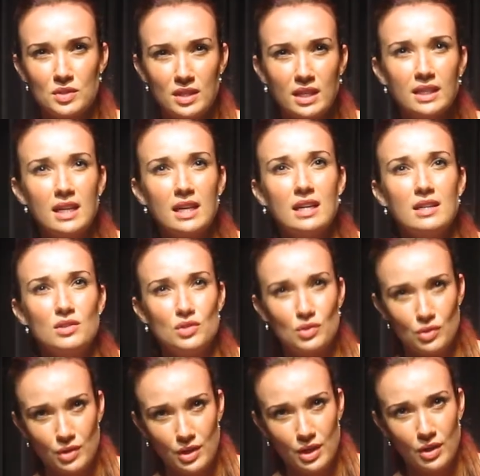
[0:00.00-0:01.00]
Molson Canadian
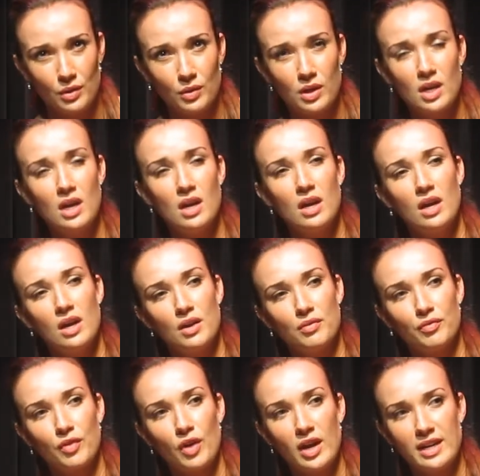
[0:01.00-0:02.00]
Studio
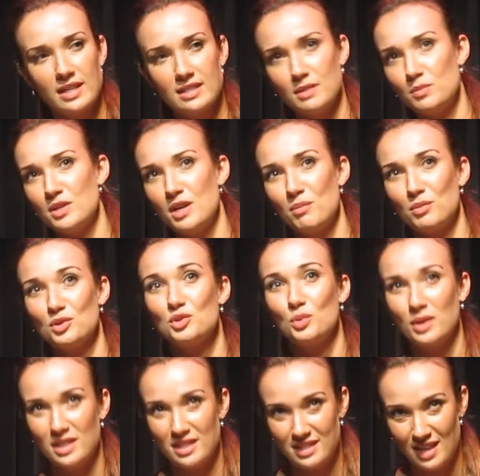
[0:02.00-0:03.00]
Friday, September
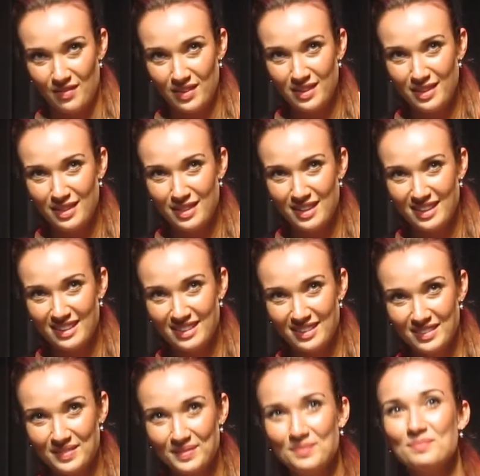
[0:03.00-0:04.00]
27th
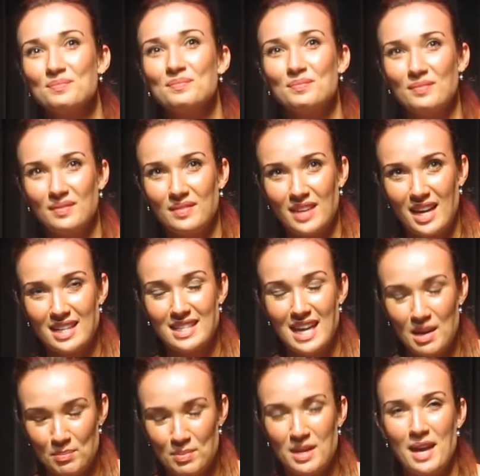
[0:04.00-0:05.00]
at
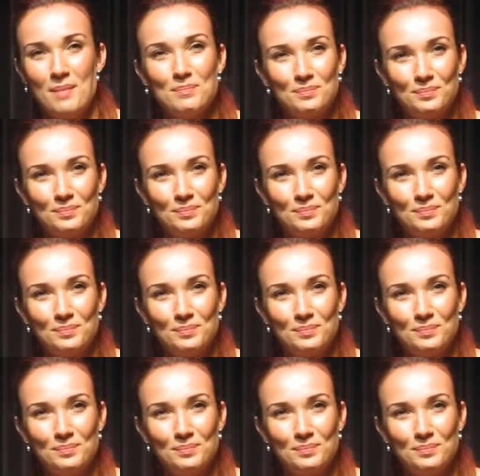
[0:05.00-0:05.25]
8 p.m.